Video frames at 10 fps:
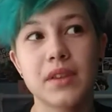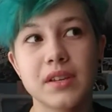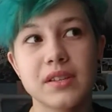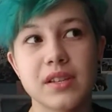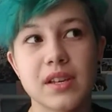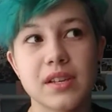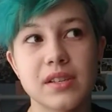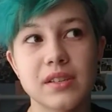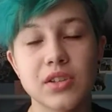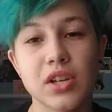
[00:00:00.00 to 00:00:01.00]
This
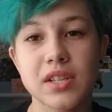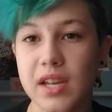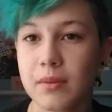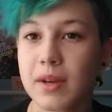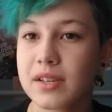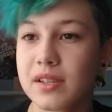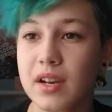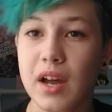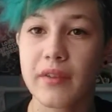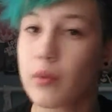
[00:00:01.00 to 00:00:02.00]
is just animes that
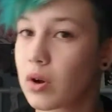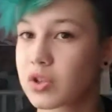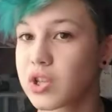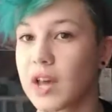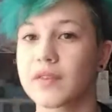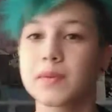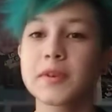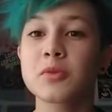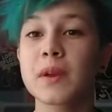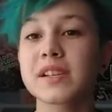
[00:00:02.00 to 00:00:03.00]
I have watched that have a
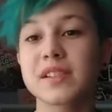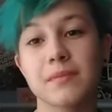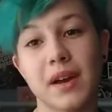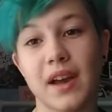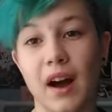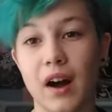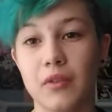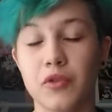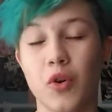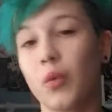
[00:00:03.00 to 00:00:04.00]
special place in my heart
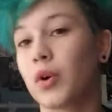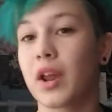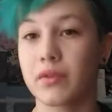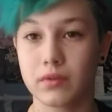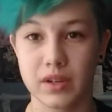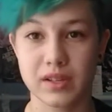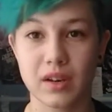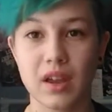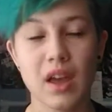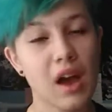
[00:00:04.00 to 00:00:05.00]
for whatever reason.